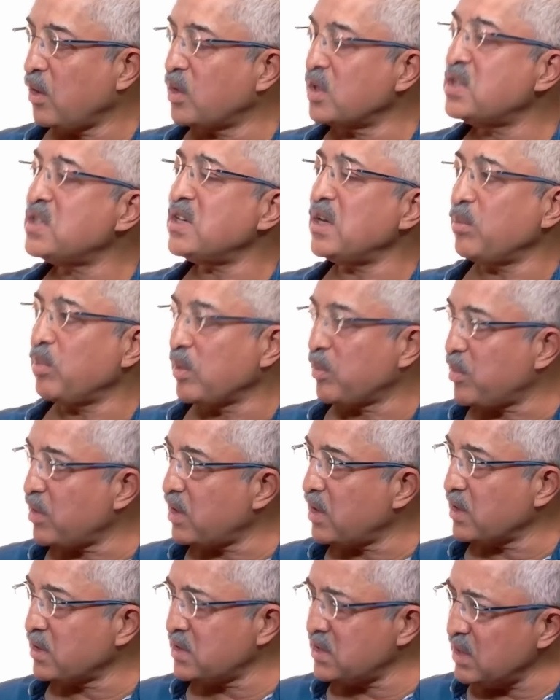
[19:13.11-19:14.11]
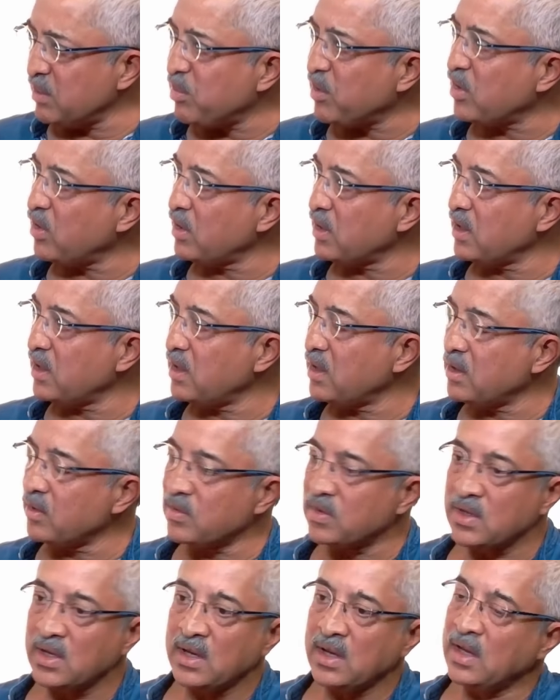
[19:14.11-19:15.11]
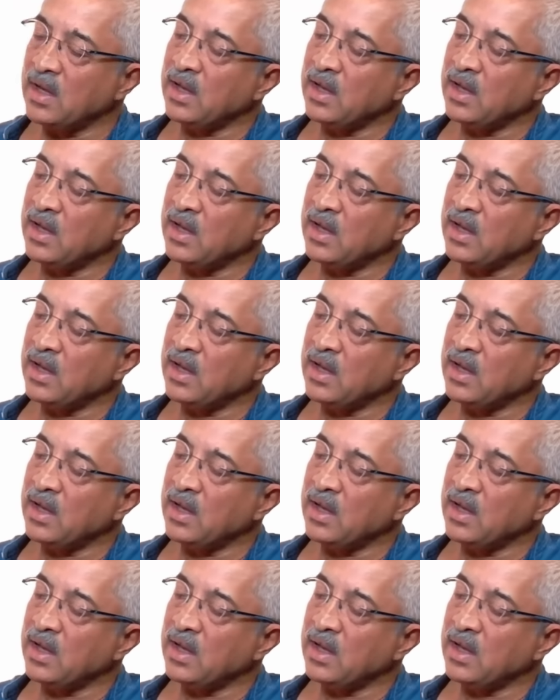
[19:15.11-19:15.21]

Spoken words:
or cheaper product, cheaper alternatives.